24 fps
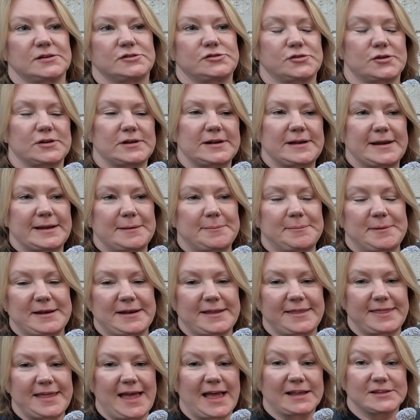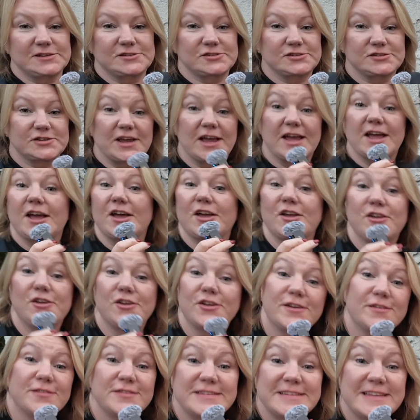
doing a little bit of thatch." You'd have